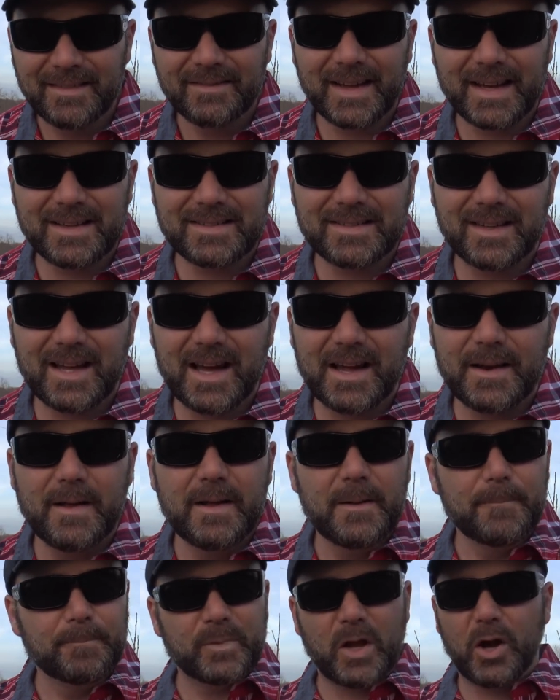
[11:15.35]
Thanks a lot.
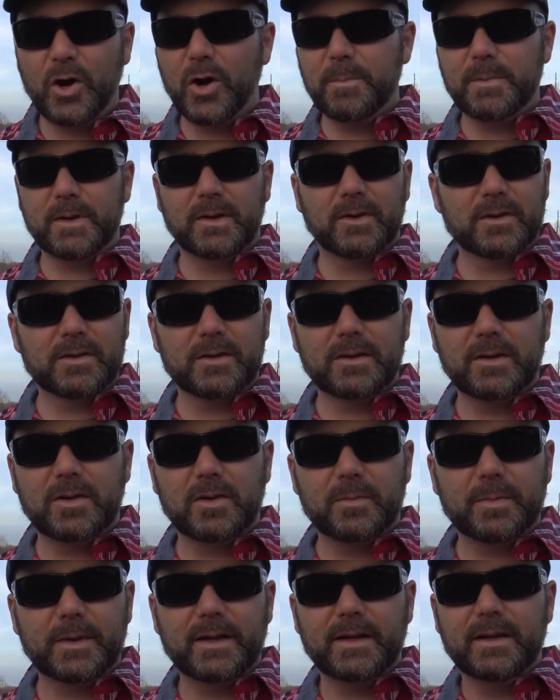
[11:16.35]
I hope you learned a
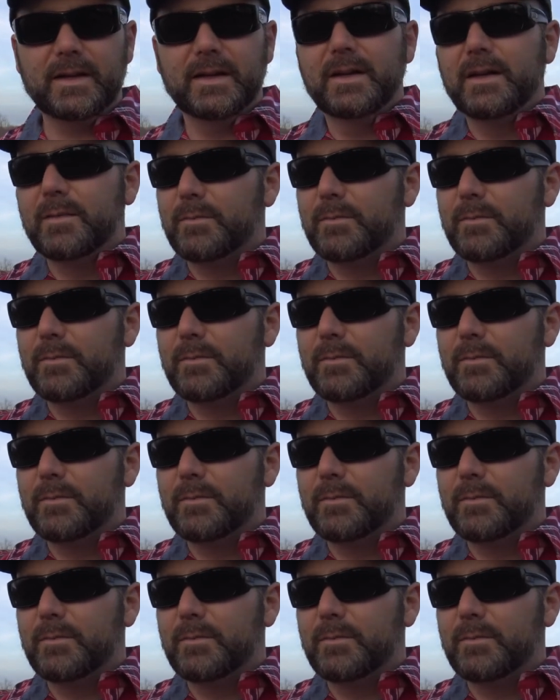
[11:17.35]
little bit.